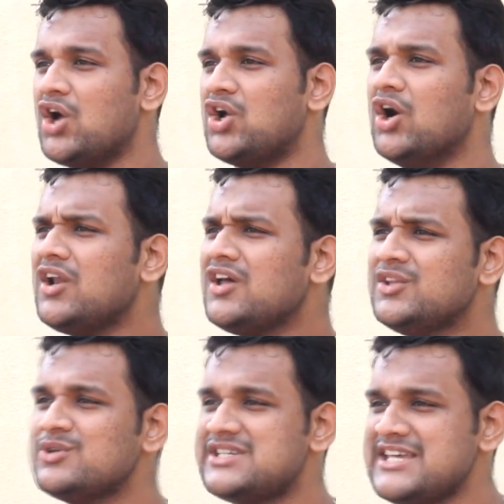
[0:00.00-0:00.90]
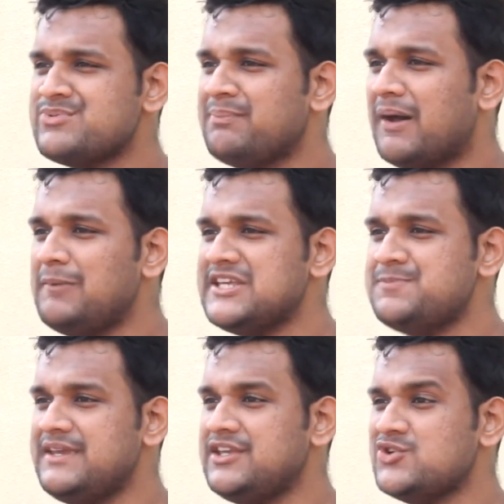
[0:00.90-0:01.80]
Gone are those days when public
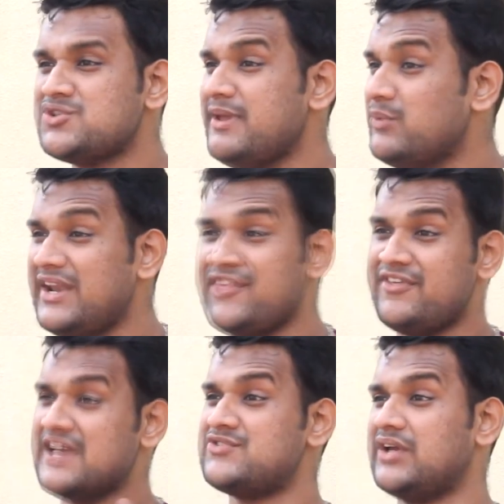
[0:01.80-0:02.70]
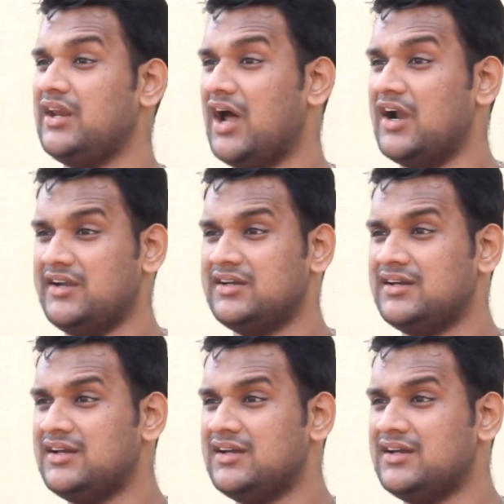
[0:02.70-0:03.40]
speaking used to be a very theatrical art.